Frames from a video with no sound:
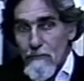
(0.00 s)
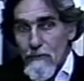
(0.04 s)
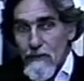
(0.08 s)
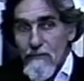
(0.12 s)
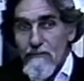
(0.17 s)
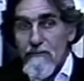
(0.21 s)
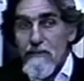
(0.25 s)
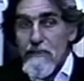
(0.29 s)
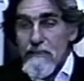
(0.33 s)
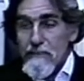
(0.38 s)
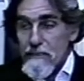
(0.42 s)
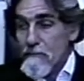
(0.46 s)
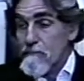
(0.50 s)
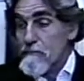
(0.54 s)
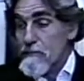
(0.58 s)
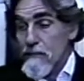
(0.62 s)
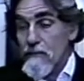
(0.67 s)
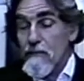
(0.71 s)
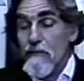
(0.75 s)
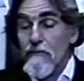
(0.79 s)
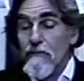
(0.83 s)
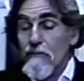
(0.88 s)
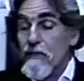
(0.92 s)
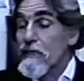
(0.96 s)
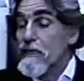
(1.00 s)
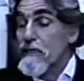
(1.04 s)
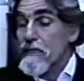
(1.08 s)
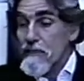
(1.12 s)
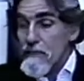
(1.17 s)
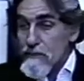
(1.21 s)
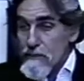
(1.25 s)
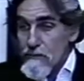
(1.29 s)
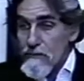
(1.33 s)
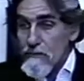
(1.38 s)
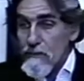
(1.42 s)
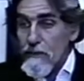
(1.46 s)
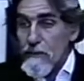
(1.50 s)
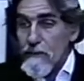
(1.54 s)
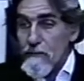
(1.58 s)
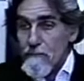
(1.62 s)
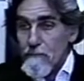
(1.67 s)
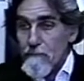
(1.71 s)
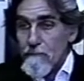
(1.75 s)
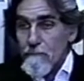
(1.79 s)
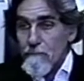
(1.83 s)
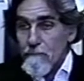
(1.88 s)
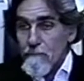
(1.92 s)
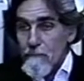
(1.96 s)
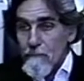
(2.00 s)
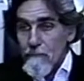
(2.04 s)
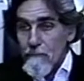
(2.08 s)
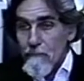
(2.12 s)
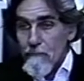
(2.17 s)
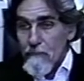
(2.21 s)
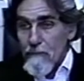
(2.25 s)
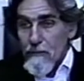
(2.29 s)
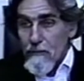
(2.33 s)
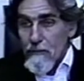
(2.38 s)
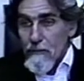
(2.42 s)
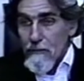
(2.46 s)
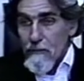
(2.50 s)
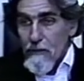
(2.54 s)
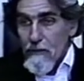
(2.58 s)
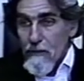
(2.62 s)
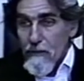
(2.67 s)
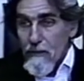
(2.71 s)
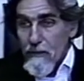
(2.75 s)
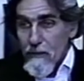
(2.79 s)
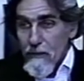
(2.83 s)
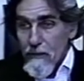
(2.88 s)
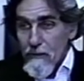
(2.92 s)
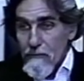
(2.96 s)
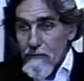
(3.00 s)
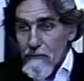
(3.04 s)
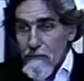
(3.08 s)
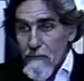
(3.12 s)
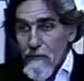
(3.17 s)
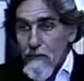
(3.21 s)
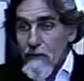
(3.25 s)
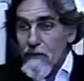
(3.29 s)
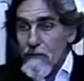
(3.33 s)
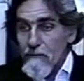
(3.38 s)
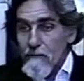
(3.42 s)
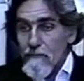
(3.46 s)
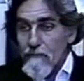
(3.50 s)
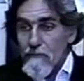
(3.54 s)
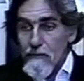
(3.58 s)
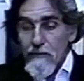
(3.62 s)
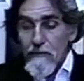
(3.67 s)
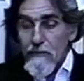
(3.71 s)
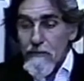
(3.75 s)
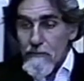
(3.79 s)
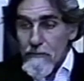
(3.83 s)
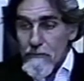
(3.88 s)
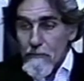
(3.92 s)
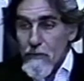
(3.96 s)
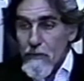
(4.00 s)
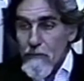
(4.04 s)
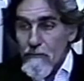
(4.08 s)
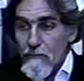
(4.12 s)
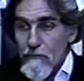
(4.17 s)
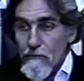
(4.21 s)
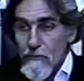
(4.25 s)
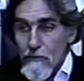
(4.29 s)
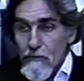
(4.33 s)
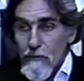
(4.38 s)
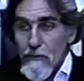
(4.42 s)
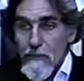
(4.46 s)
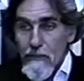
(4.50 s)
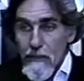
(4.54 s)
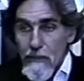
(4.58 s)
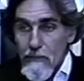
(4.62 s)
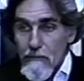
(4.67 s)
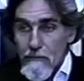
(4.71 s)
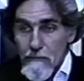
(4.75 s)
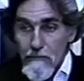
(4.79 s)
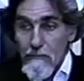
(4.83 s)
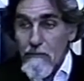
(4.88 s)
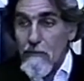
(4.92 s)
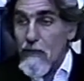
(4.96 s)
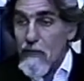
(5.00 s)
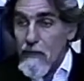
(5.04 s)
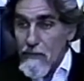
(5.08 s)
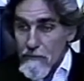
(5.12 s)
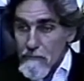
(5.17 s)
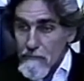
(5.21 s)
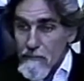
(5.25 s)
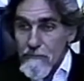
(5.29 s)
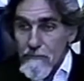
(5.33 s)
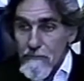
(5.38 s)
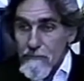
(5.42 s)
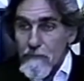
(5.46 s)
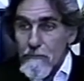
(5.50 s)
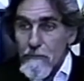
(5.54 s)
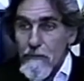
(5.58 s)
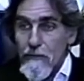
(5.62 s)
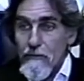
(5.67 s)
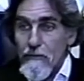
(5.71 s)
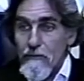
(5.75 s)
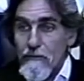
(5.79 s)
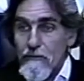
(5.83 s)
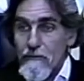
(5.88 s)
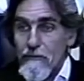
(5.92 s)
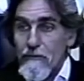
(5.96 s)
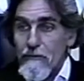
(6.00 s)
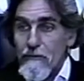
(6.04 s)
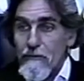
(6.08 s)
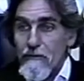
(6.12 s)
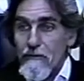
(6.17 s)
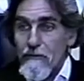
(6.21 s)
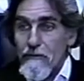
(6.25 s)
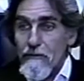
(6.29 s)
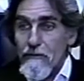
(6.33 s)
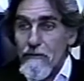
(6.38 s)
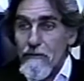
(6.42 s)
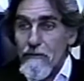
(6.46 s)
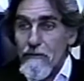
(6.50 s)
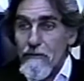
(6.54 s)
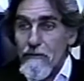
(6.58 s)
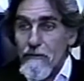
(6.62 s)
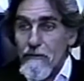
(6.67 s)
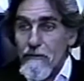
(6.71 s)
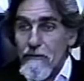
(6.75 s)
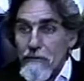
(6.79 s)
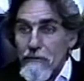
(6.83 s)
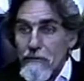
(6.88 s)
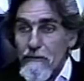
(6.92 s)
convince themselves that it is straight, and to think of various ways of doing it, a lot of different ways,